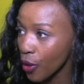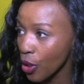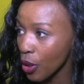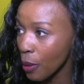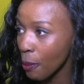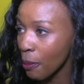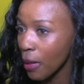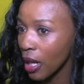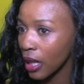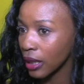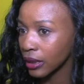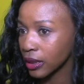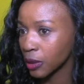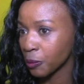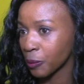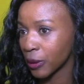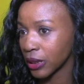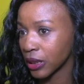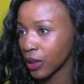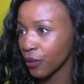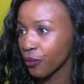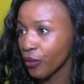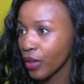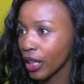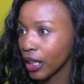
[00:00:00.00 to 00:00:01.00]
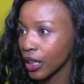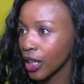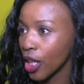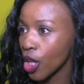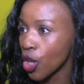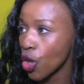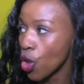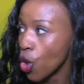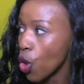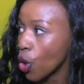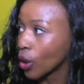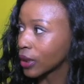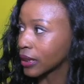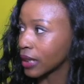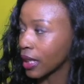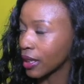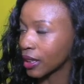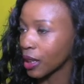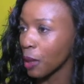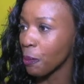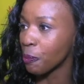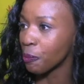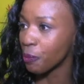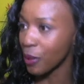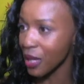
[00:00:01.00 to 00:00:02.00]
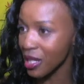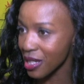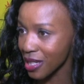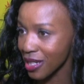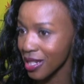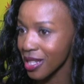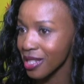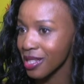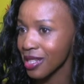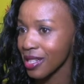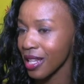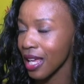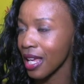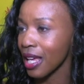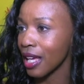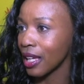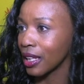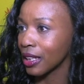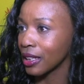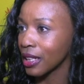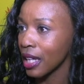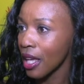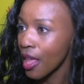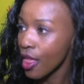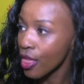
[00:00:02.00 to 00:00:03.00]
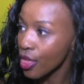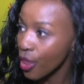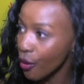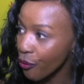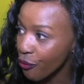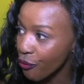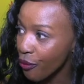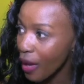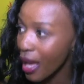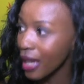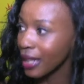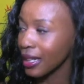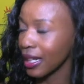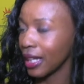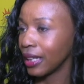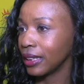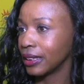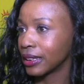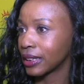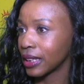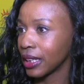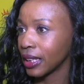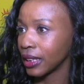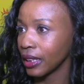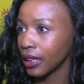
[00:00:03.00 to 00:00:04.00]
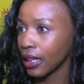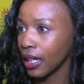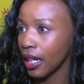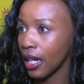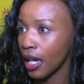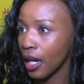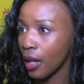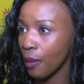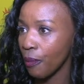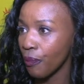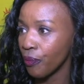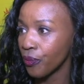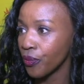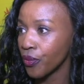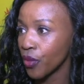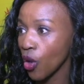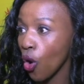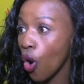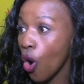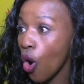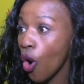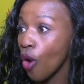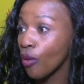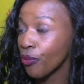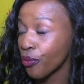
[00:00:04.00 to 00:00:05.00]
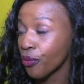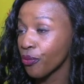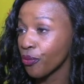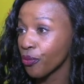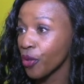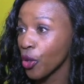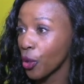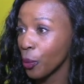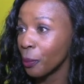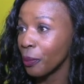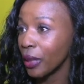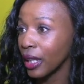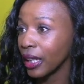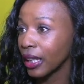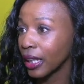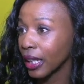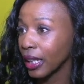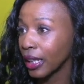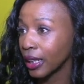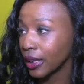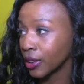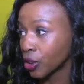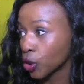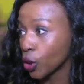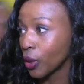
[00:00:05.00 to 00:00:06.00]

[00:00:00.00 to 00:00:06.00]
Film Mart specifically looks at the business side, the financing of filmmaking.